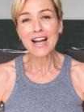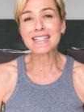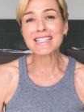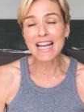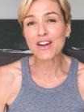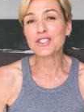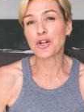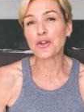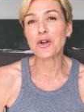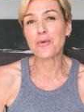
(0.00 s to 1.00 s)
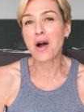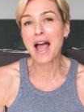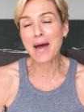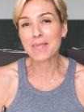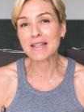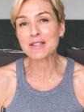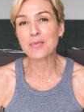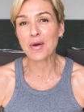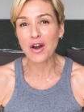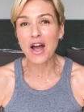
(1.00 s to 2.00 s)
I say I don't know what
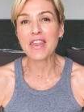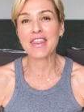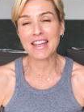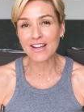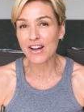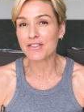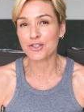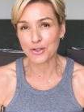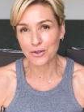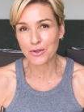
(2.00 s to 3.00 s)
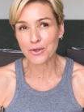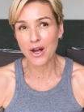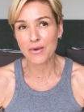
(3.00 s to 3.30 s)
happened, but I think I do.